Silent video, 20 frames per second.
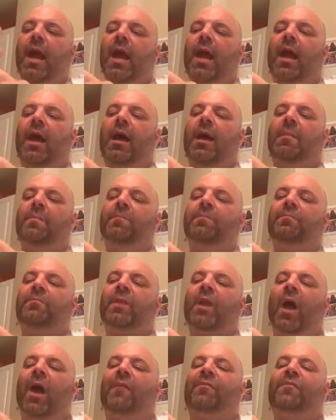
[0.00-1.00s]

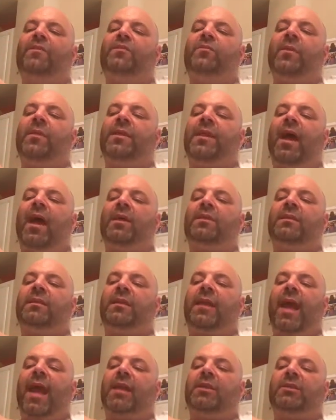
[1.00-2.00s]
Offers
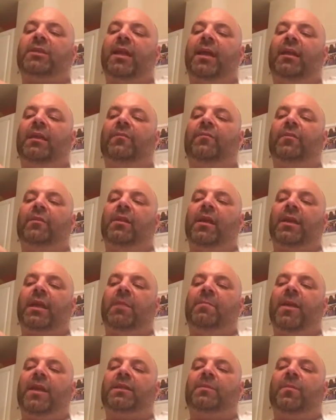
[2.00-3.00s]
1,000 cash daily for
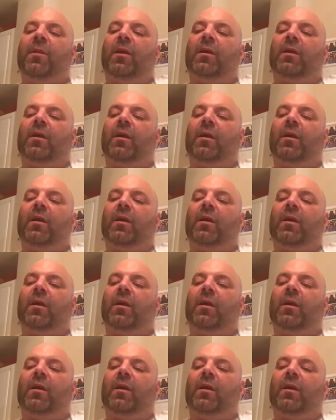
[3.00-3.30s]
lucky baseball